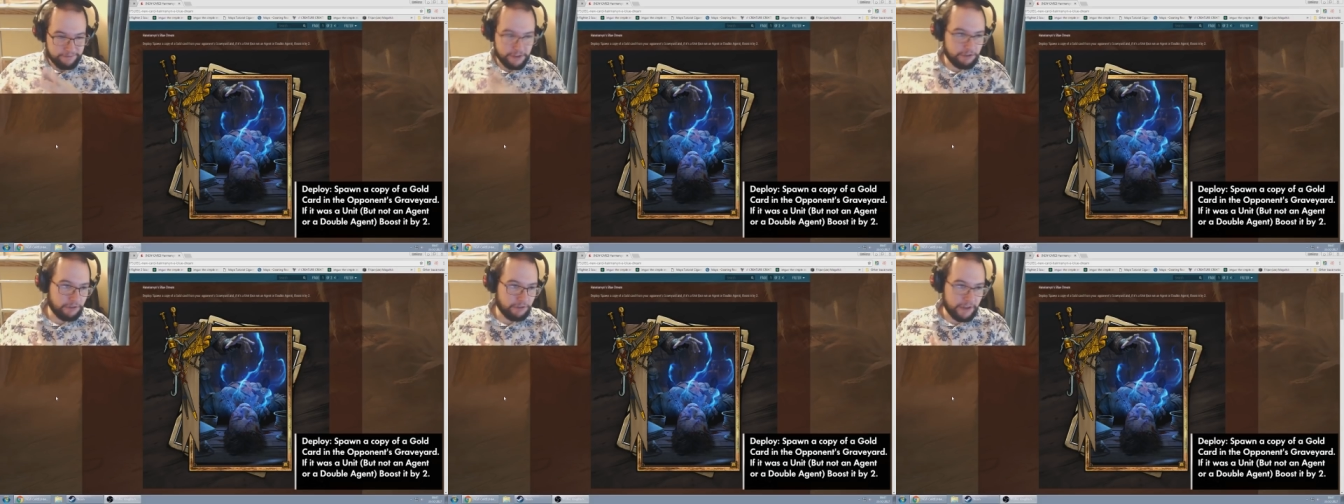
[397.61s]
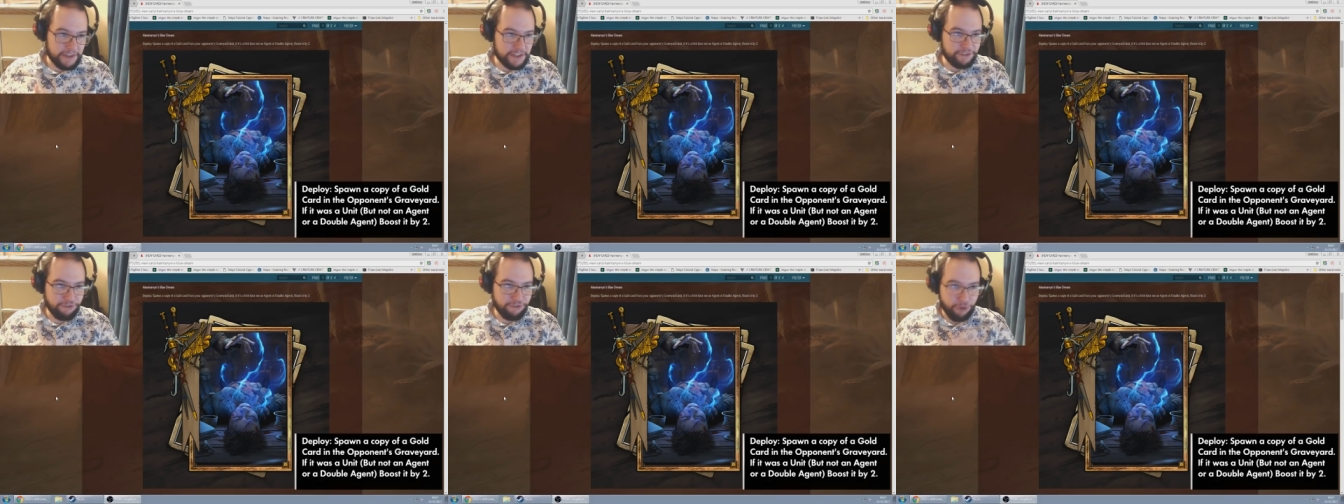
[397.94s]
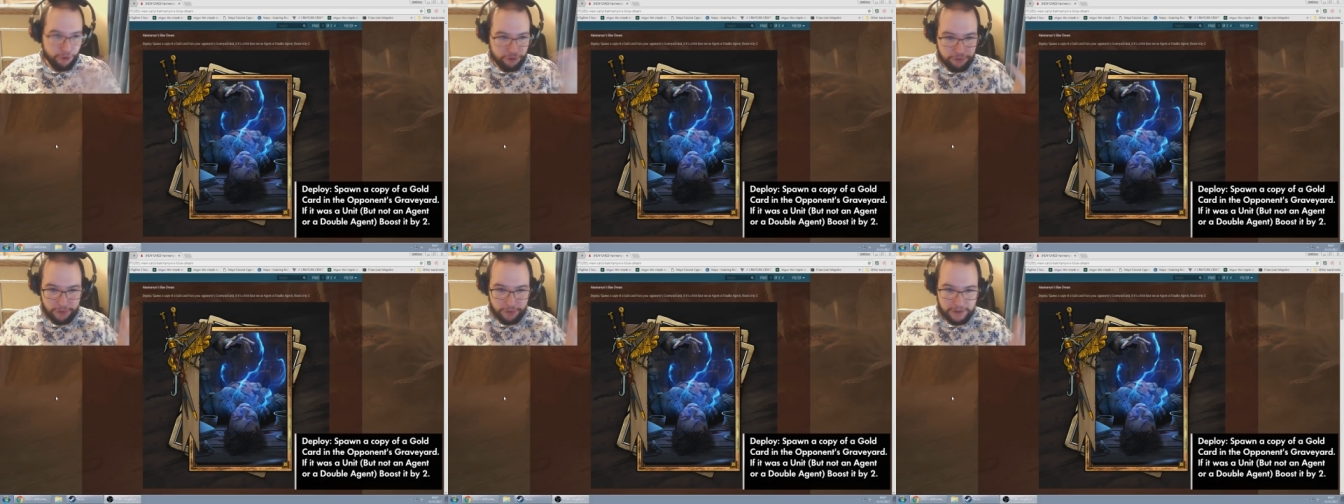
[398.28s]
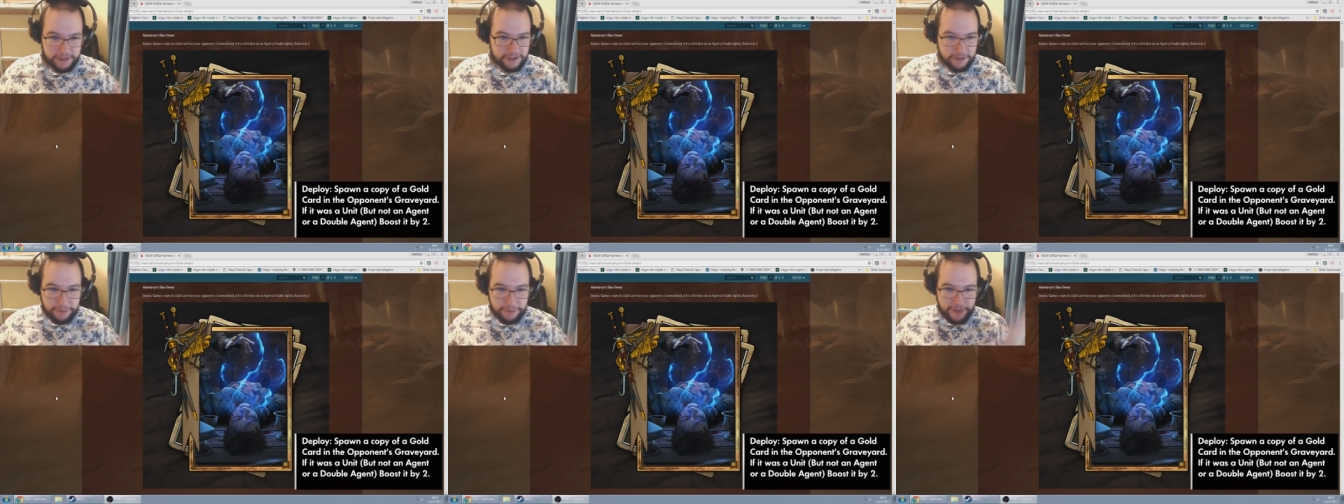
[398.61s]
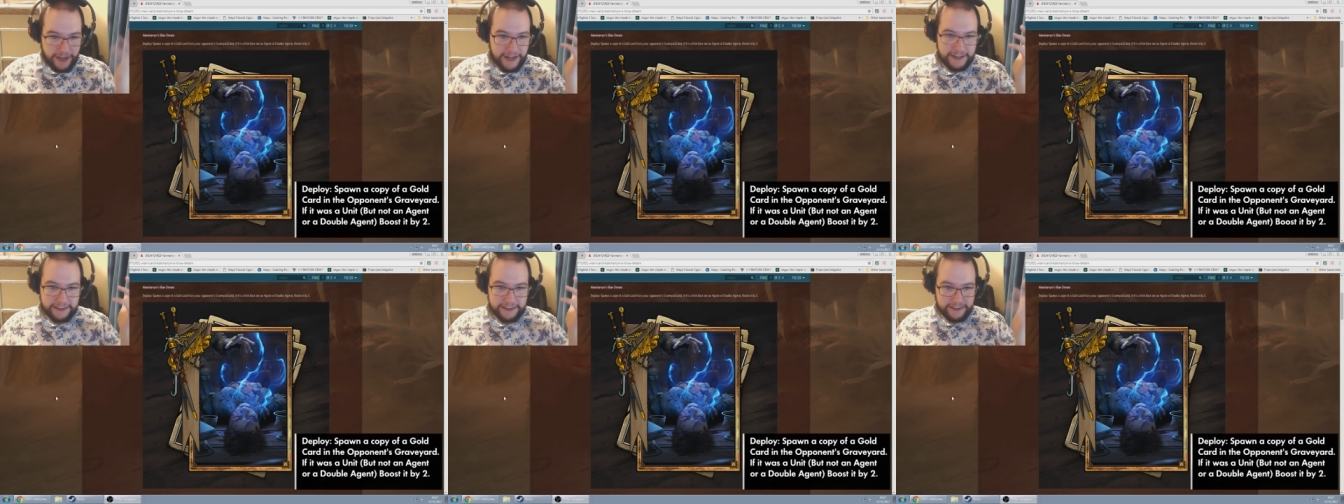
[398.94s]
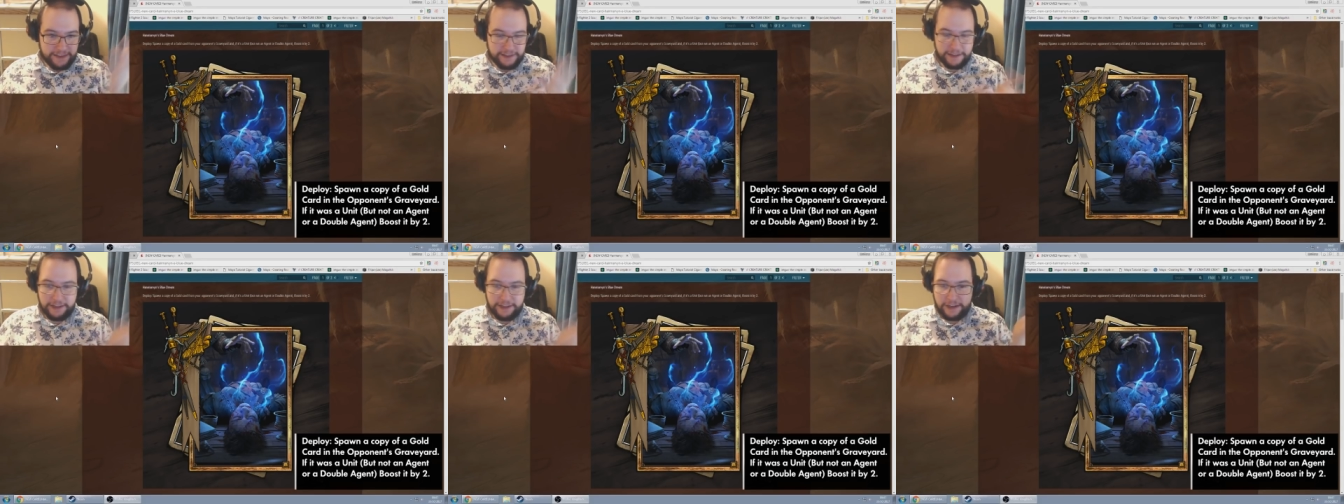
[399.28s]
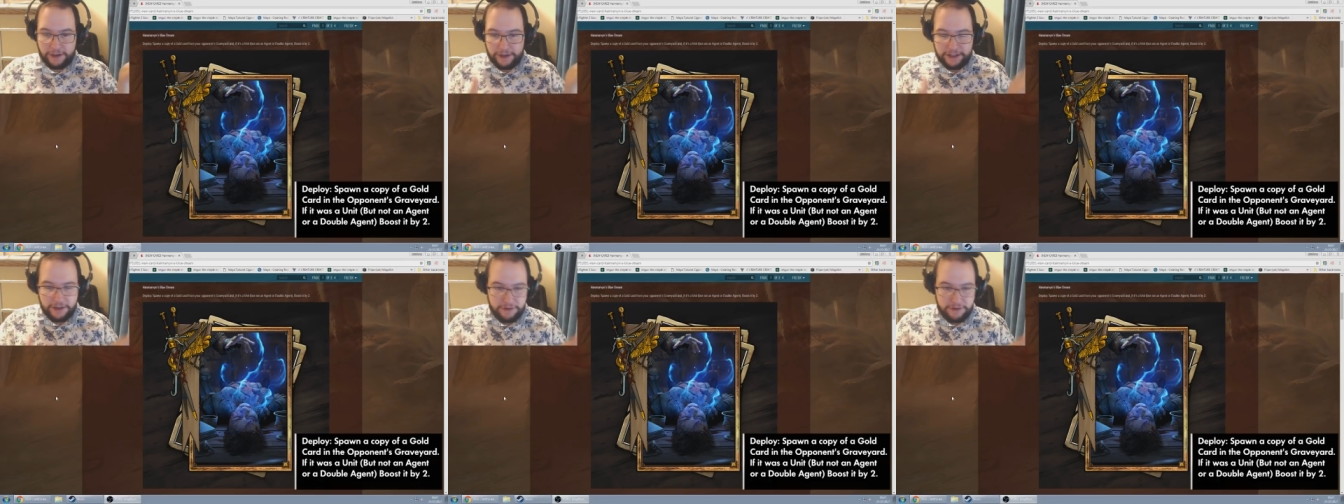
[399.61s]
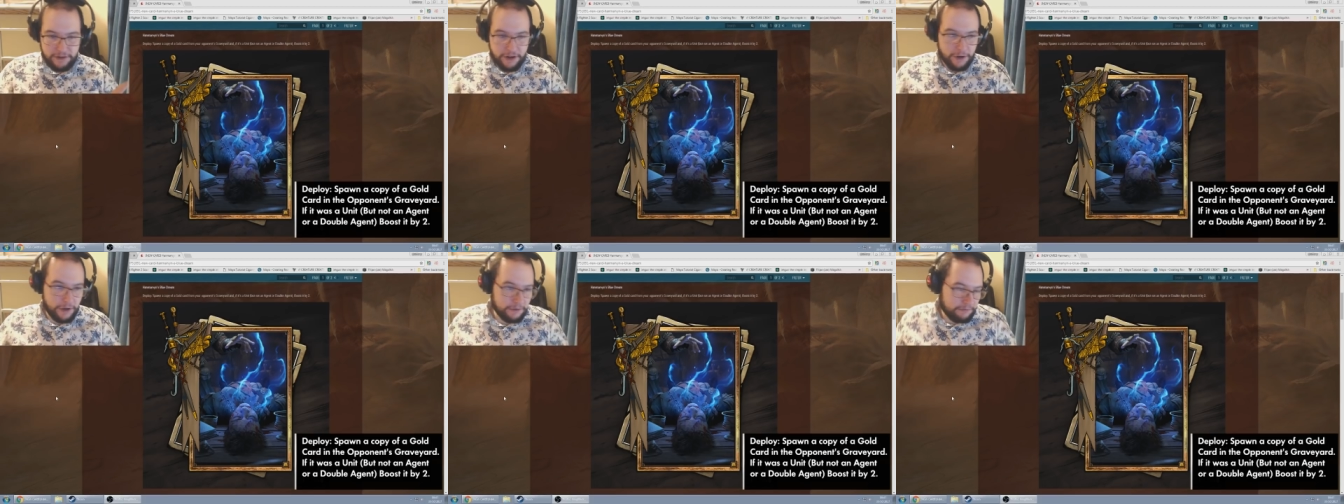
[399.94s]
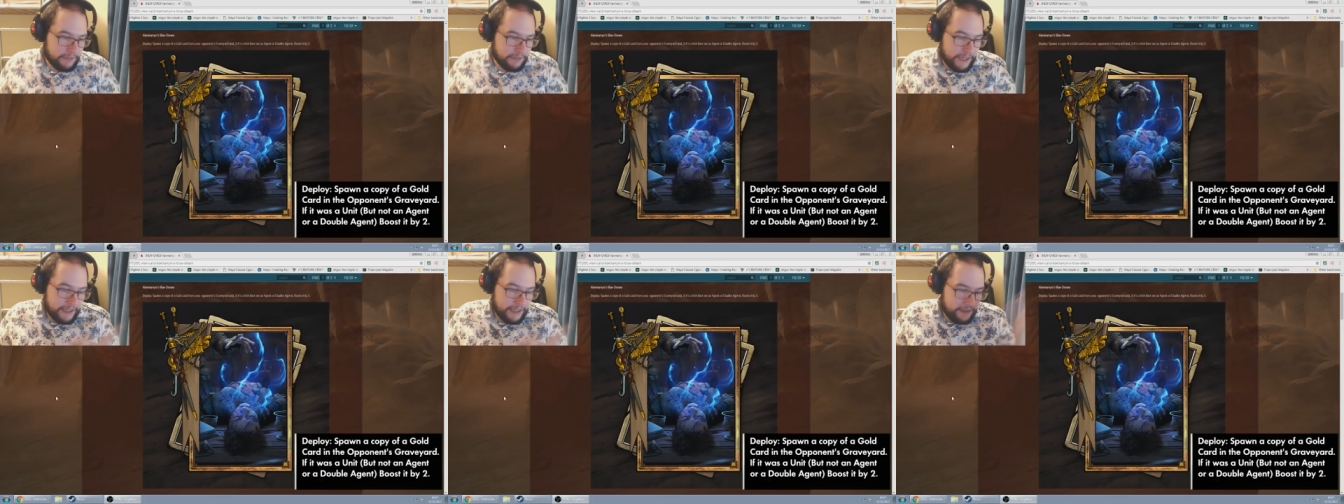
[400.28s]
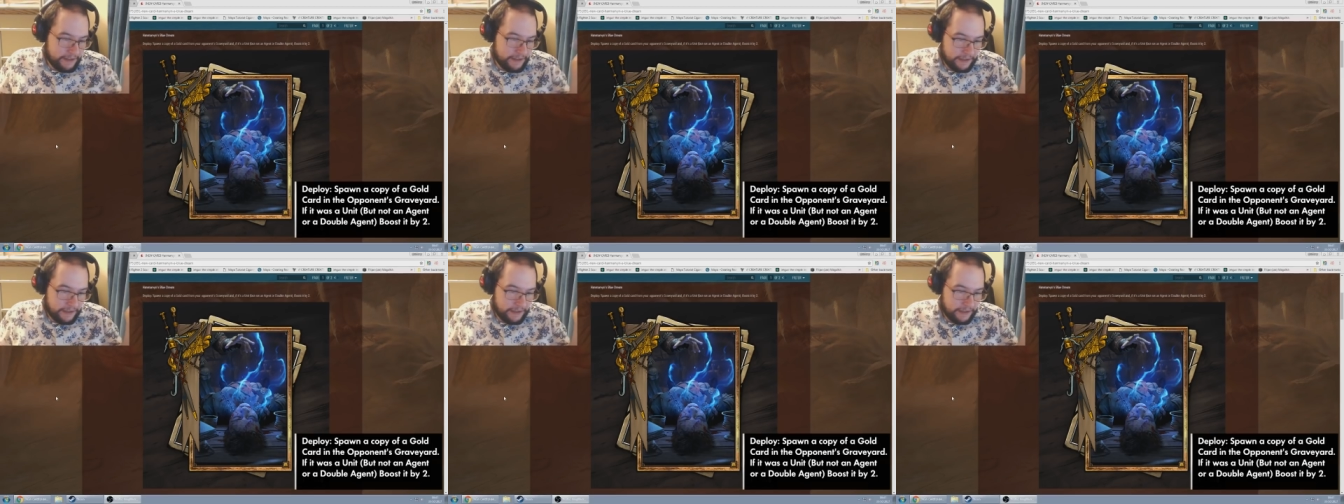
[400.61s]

all right, this fourth one could be anything. You know, I don't know. I'll take.